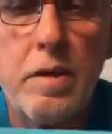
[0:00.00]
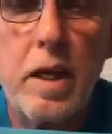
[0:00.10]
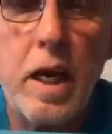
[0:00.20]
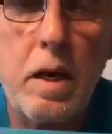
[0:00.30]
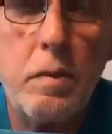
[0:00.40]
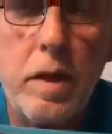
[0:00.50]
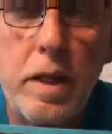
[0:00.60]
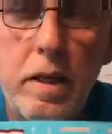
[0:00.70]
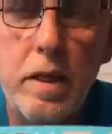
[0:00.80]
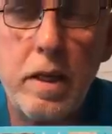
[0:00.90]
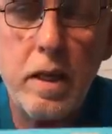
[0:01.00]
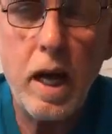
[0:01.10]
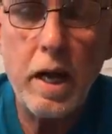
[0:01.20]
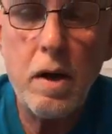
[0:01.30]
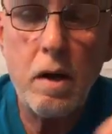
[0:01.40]
that came with it.
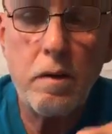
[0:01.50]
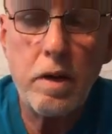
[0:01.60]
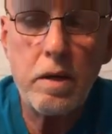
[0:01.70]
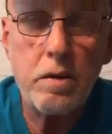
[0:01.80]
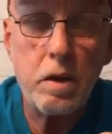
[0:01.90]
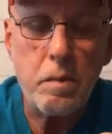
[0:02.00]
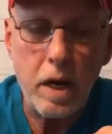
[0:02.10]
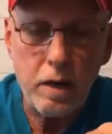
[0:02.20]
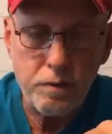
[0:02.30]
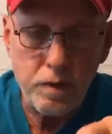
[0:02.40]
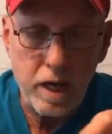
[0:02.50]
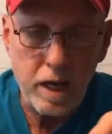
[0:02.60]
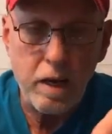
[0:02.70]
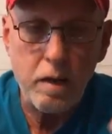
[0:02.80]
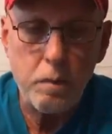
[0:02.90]
I know I'm going to use the American flag.
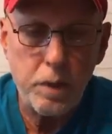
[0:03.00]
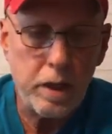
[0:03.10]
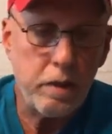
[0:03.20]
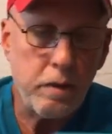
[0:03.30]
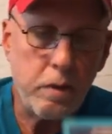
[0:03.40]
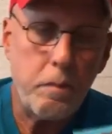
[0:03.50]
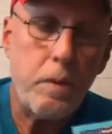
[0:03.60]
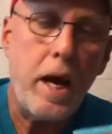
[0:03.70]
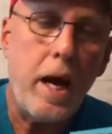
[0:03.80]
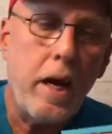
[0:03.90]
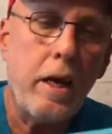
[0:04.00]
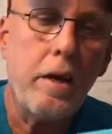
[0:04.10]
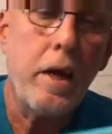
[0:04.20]
I'm going to put it on the back of the